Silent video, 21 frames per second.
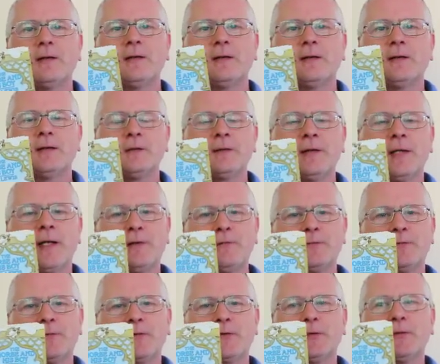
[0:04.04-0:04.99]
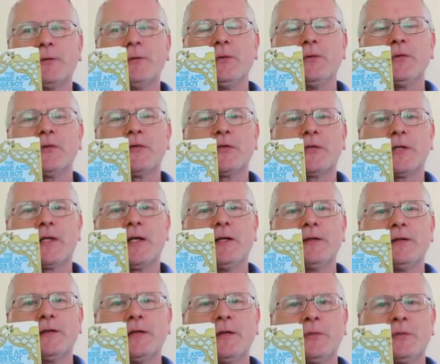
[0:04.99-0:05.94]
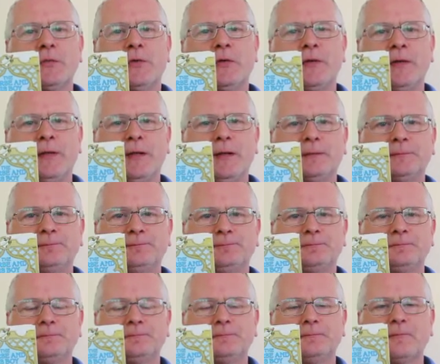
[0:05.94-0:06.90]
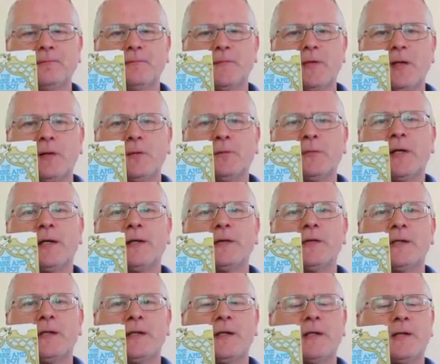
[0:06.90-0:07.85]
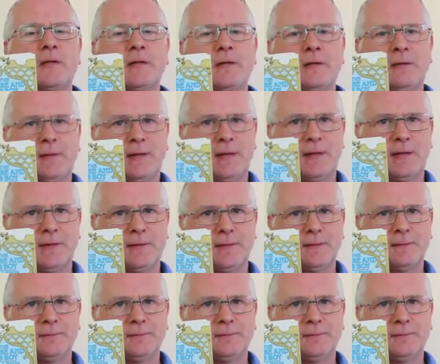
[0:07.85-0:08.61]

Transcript: Hello again for The Horse and His Boy by C.S. Lewis.